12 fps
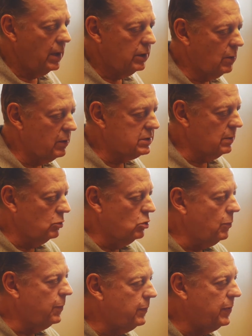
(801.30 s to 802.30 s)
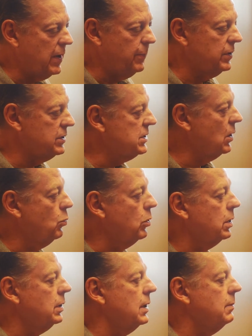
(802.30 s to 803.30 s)
There was a group of people that said,
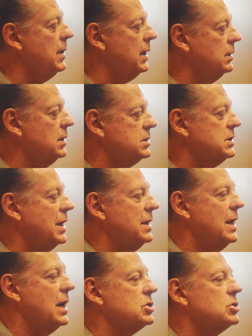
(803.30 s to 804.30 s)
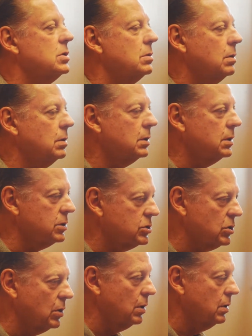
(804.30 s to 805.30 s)
we're going to make this a national
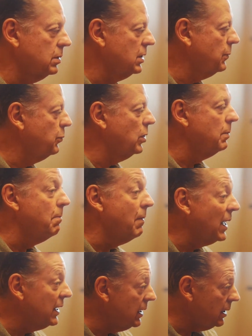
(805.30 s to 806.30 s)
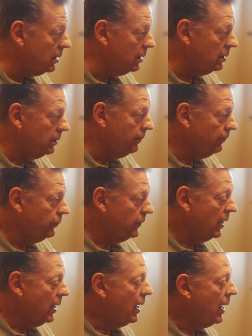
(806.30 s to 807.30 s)
concern. They put money in it,
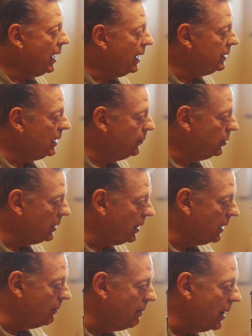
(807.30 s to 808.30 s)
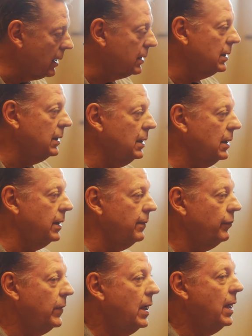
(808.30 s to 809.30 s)
and they put a lot of marketing in it,
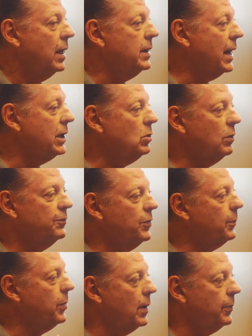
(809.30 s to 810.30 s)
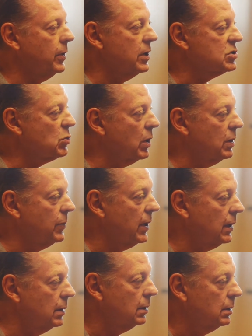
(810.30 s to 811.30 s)
and now you have football players wearing
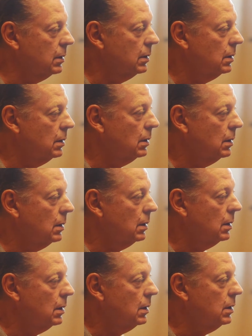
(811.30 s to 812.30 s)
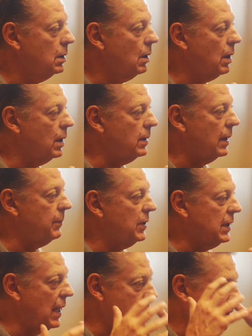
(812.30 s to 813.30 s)
pink. It
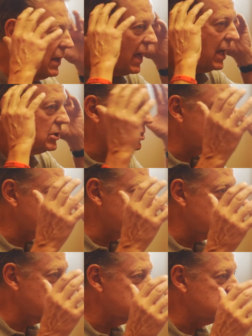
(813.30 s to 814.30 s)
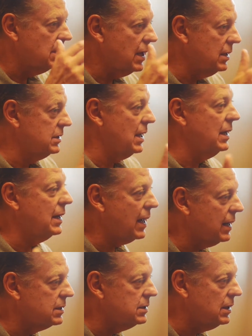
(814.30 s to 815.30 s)
became a consciousness, and thank
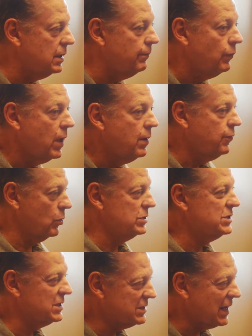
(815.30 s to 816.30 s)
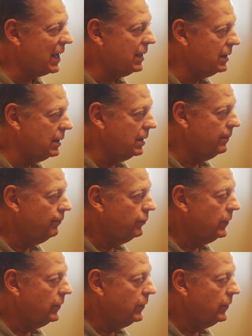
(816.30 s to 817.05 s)
God it did, for society.